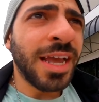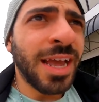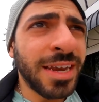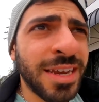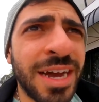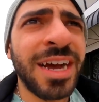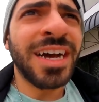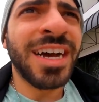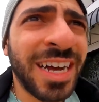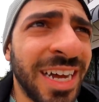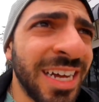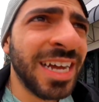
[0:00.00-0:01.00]
And
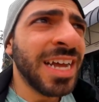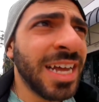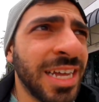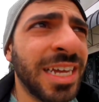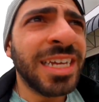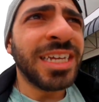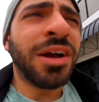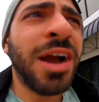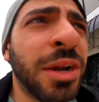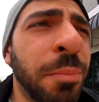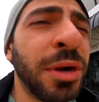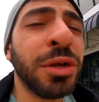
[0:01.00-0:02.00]
you know, I
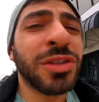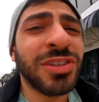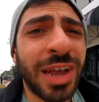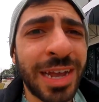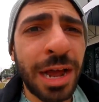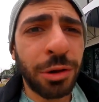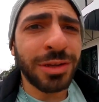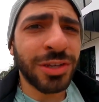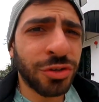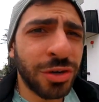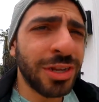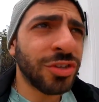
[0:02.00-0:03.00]
had a pretty good sign out
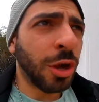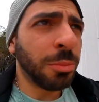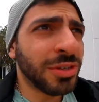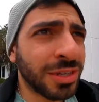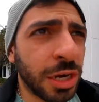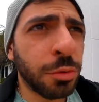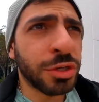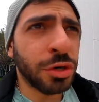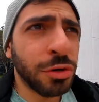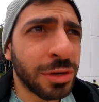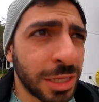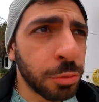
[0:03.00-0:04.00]
yesterday, so I'm just gonna
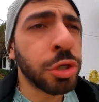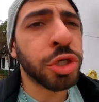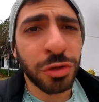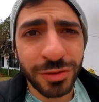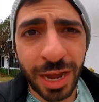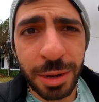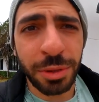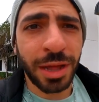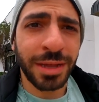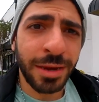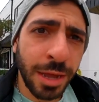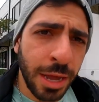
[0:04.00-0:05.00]
return to the original
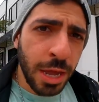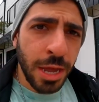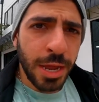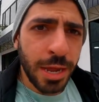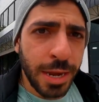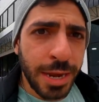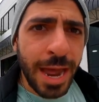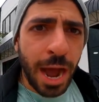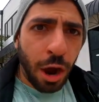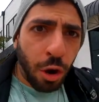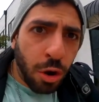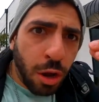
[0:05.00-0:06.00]
timeline
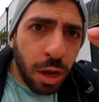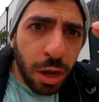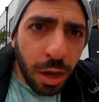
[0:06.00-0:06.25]
now.